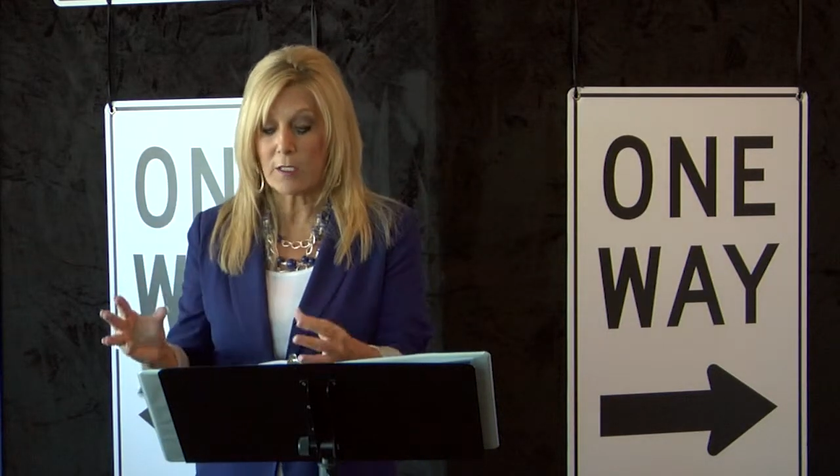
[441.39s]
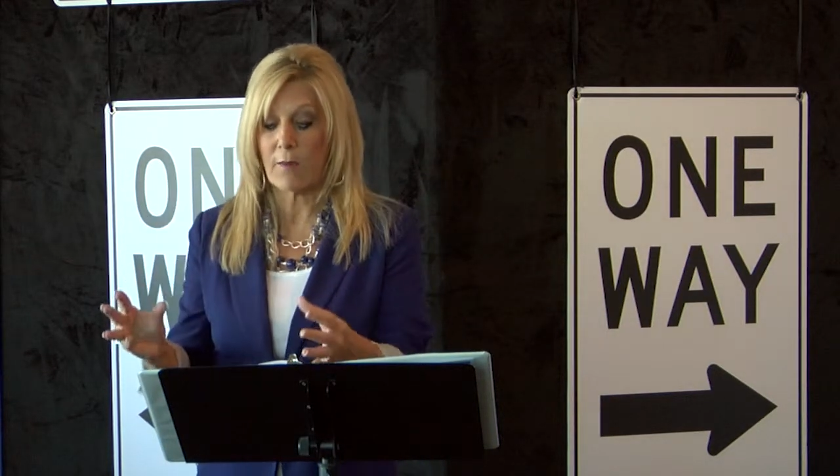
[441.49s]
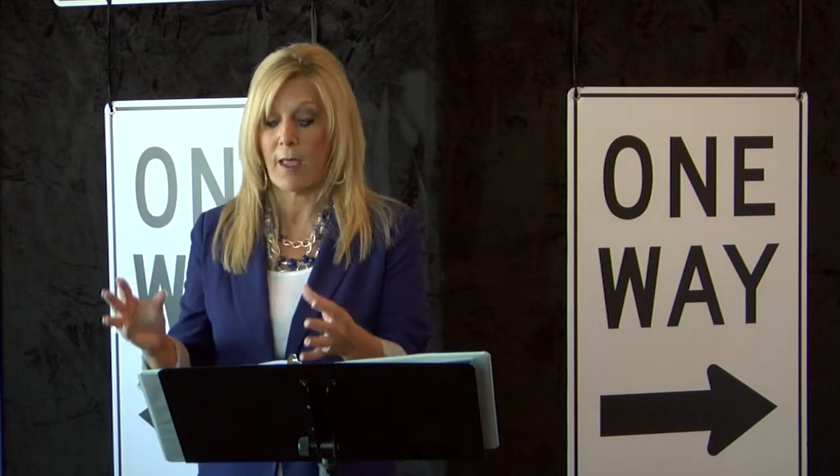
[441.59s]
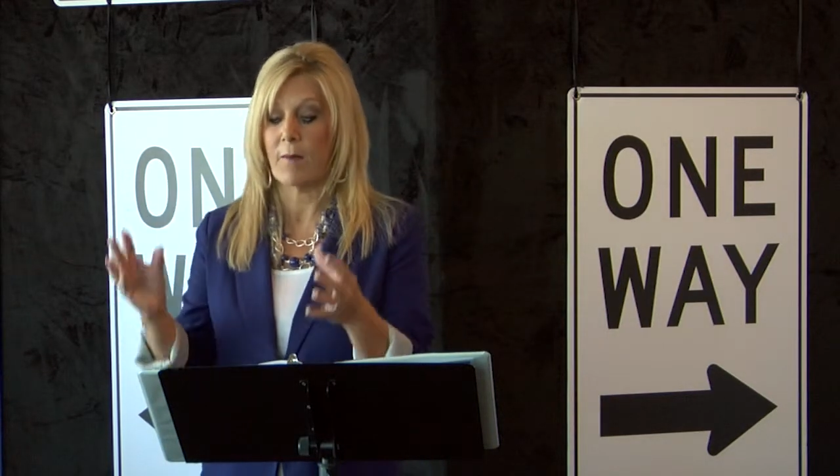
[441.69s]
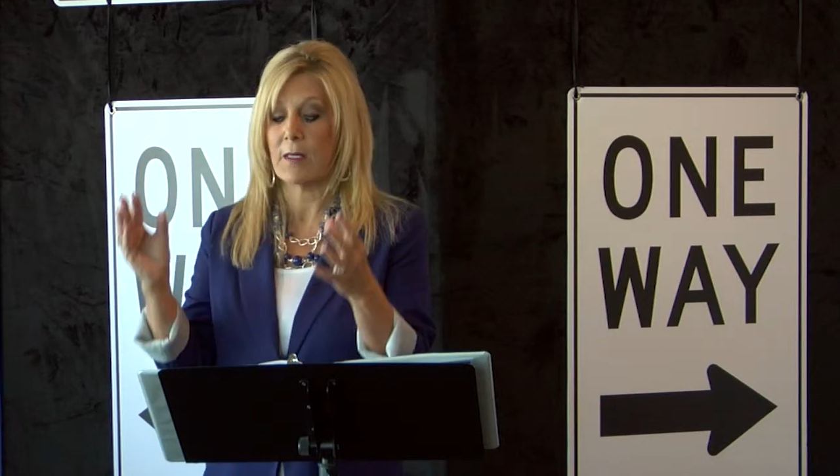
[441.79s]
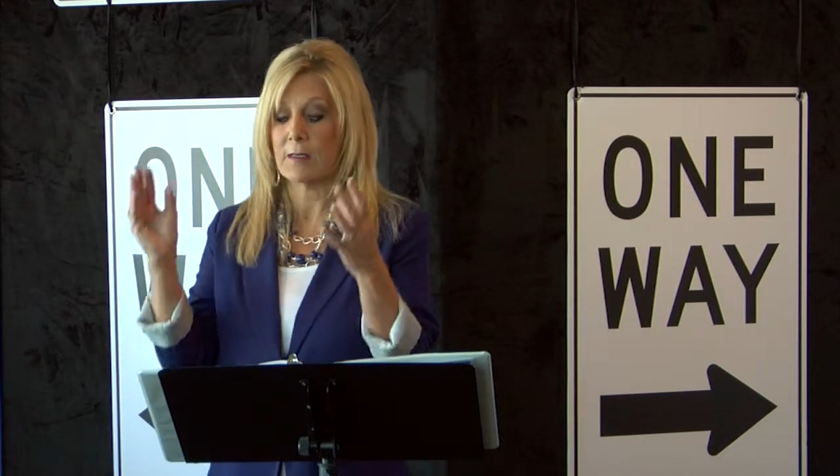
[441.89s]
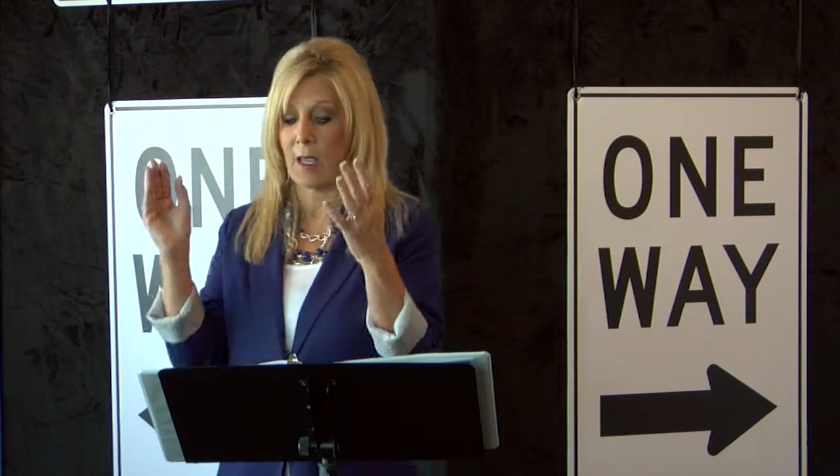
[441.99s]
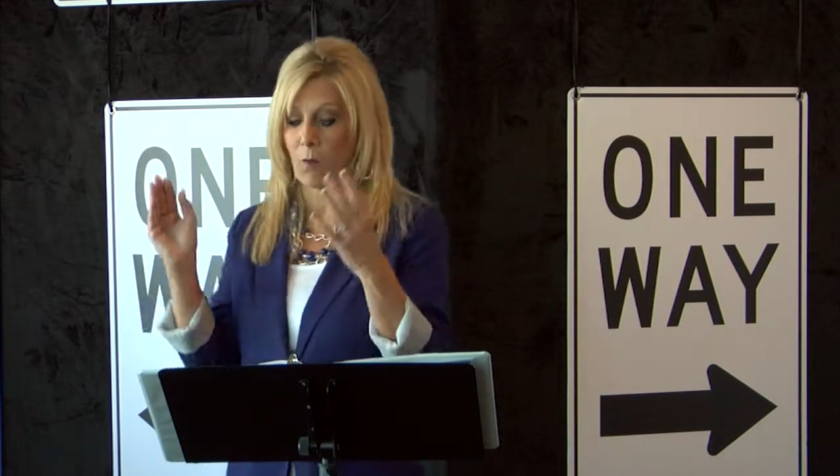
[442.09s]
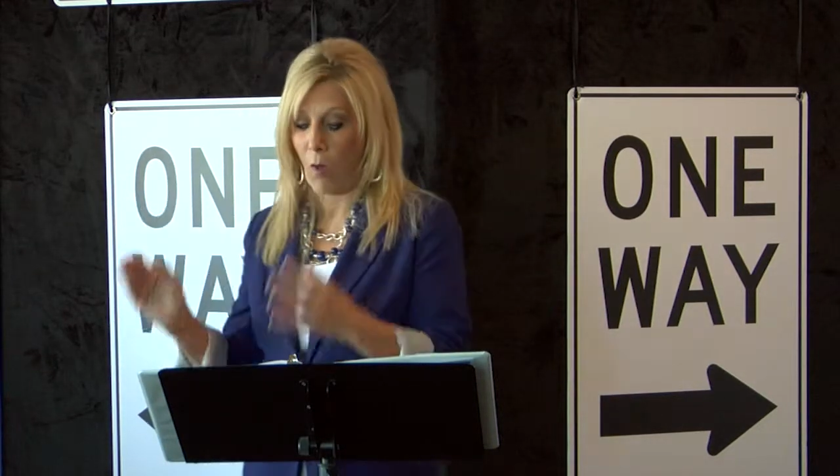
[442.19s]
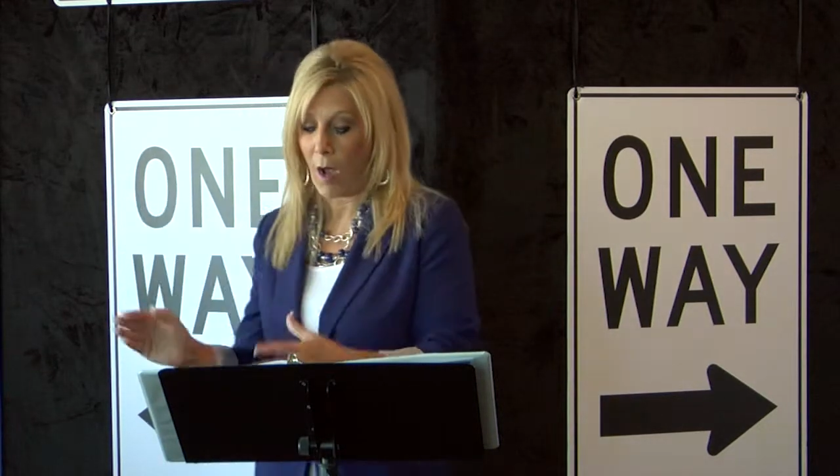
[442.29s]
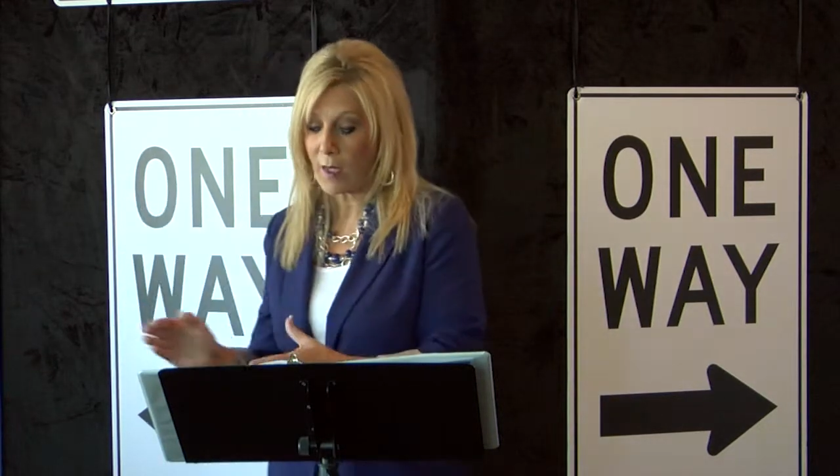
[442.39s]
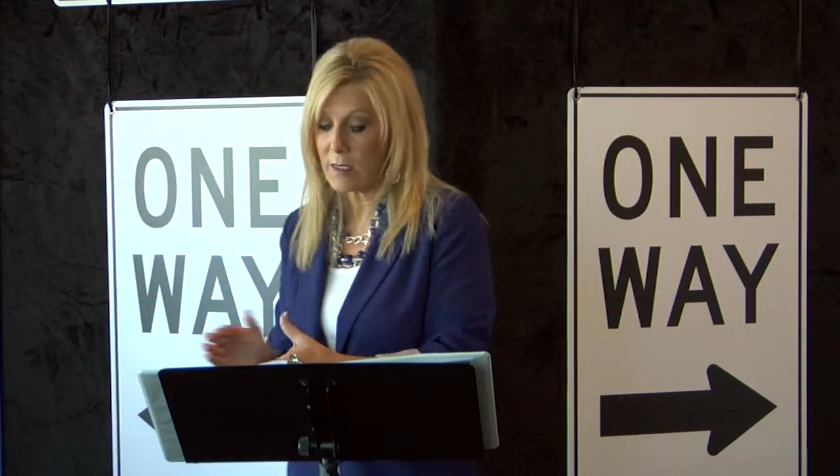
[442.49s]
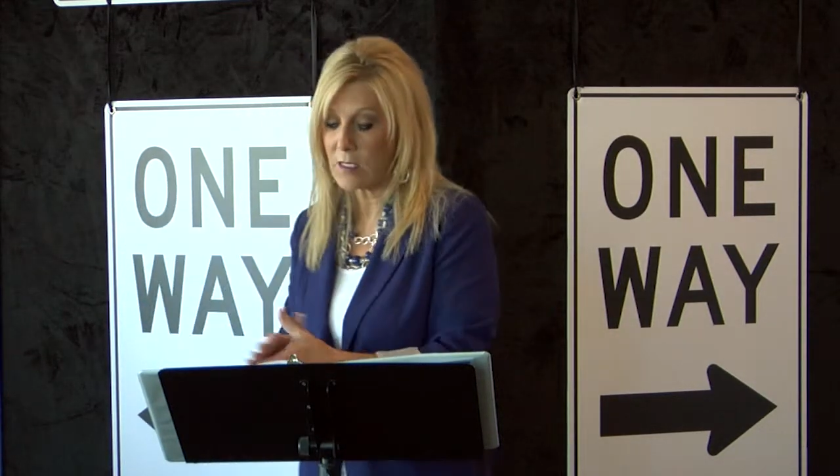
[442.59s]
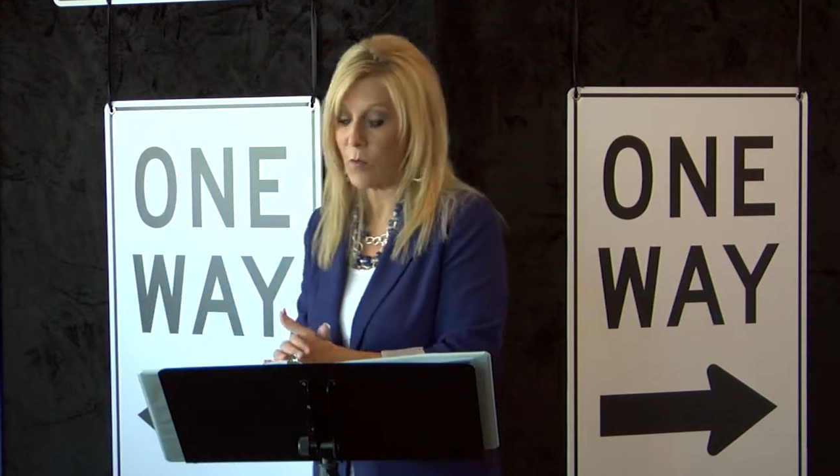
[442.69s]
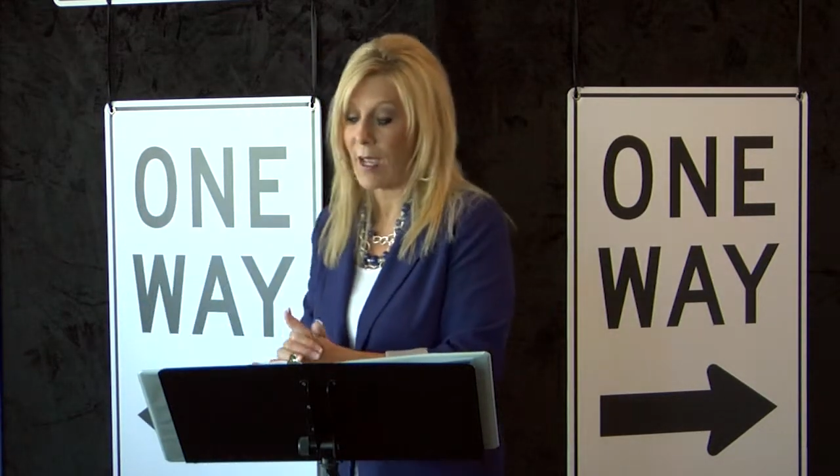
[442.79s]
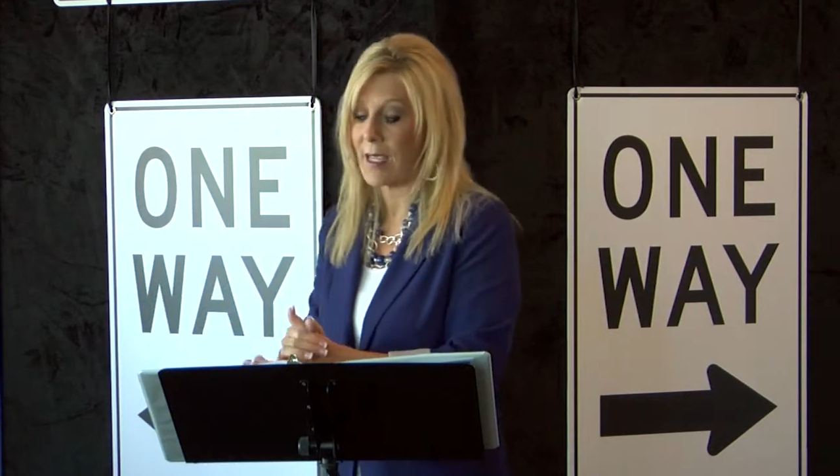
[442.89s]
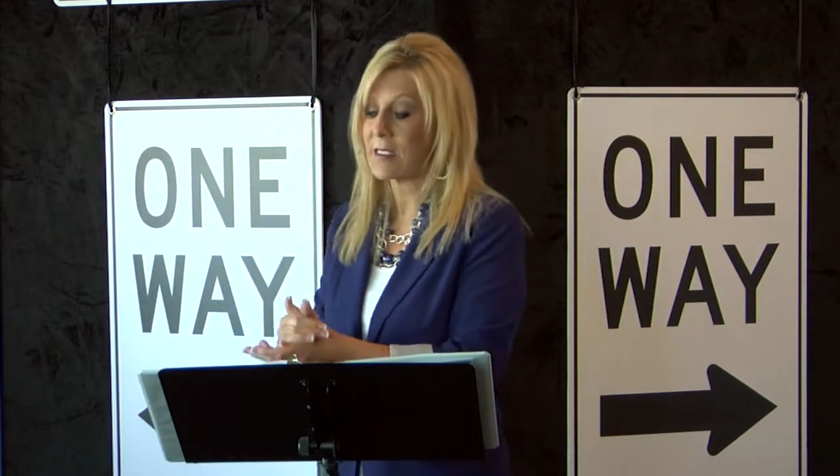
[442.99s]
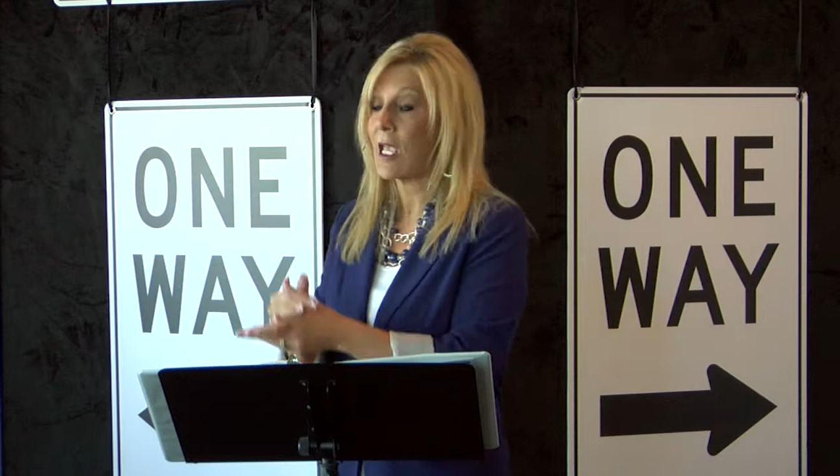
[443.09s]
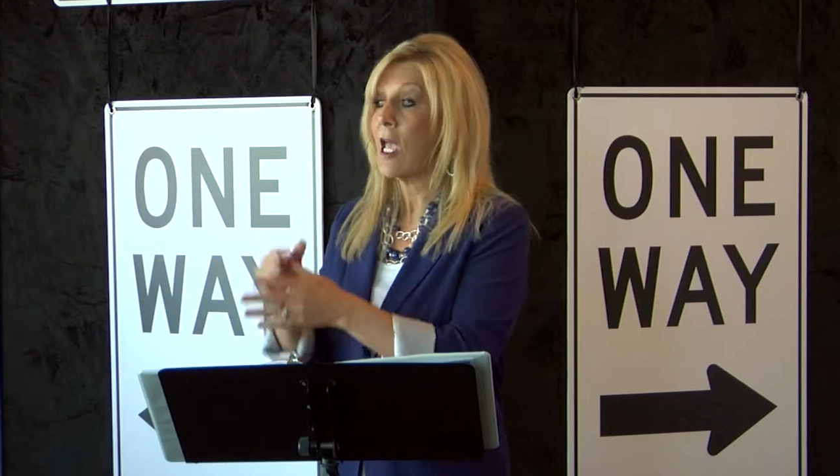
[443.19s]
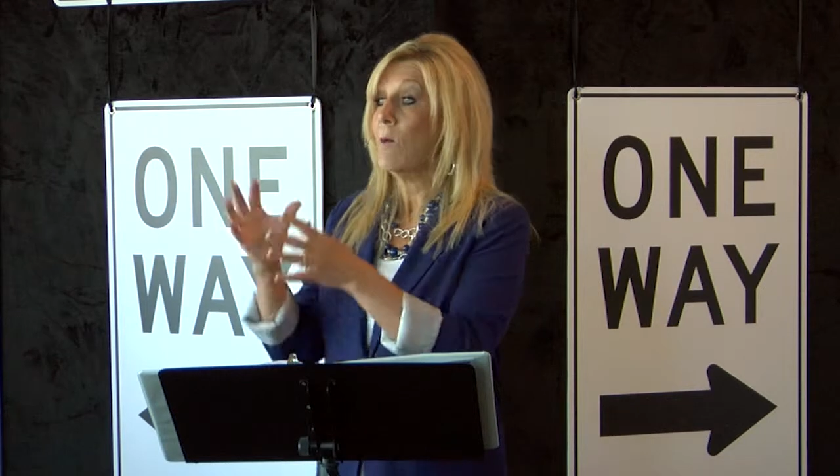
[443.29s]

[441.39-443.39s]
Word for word: commandments and walk in his ways,